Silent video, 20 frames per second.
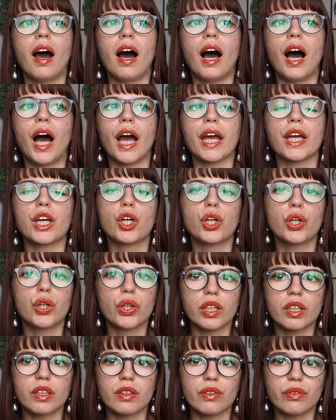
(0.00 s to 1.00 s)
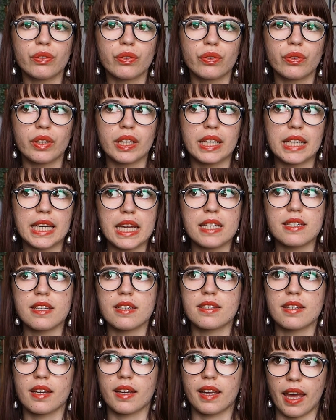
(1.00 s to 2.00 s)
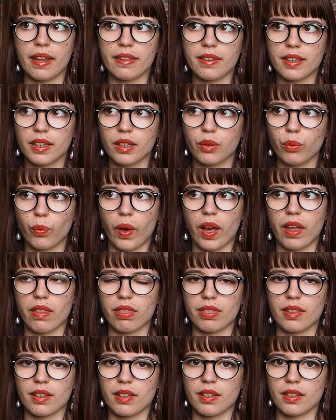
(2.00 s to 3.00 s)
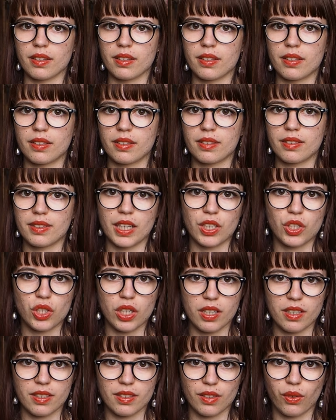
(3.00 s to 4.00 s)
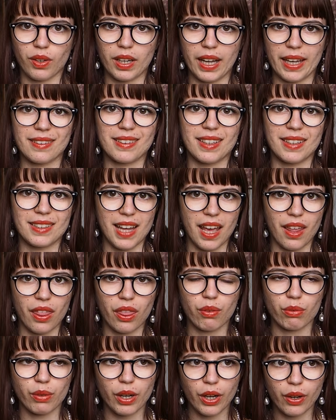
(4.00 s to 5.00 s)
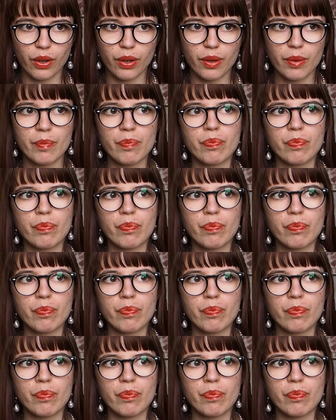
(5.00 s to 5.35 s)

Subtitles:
I could have knitted together with the stitches on like the 10th row,